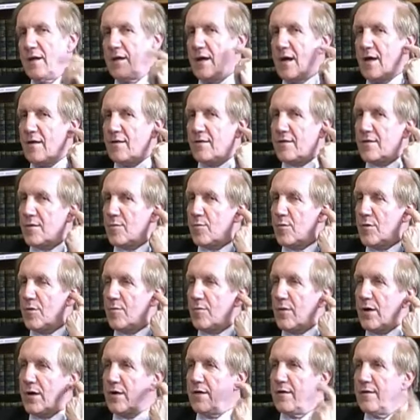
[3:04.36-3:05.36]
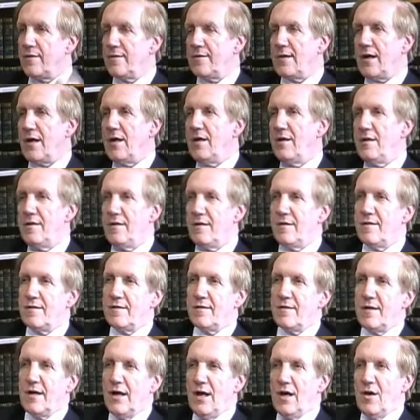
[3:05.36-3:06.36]
unanswerable by the
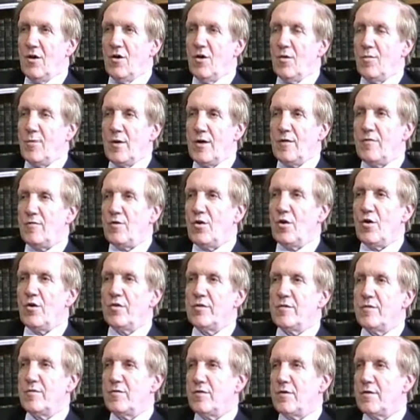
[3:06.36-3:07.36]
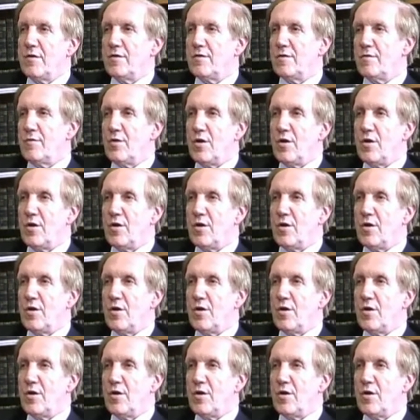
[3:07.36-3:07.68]
scientists or by philosophers.